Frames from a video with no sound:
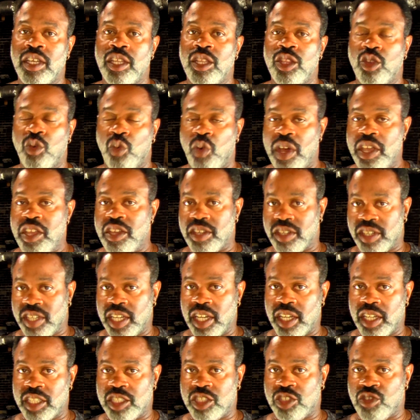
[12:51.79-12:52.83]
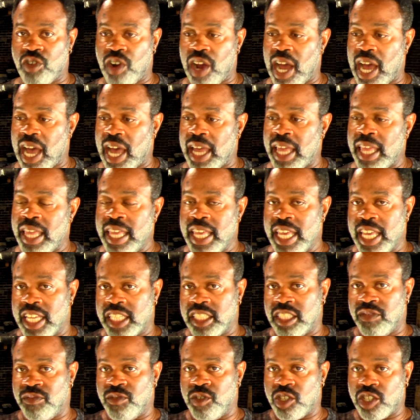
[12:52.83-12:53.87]
The way you can tell it's dry
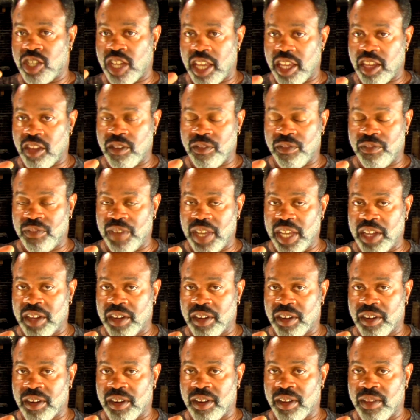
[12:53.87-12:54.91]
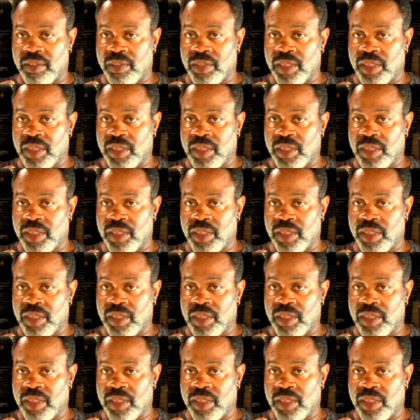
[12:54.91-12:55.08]
is if you take your finger